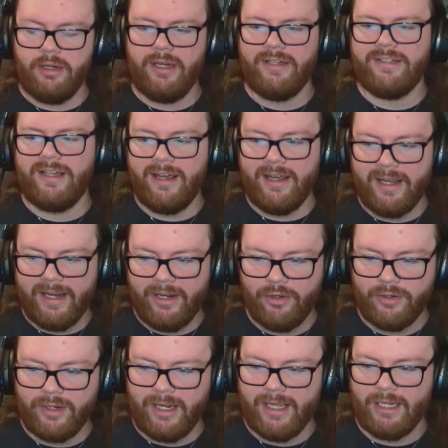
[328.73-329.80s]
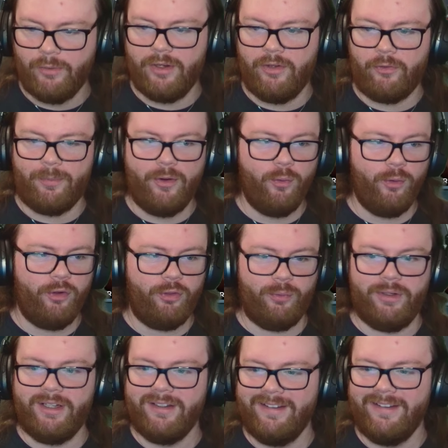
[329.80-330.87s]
I died. Okay, anyways, Hoard 3.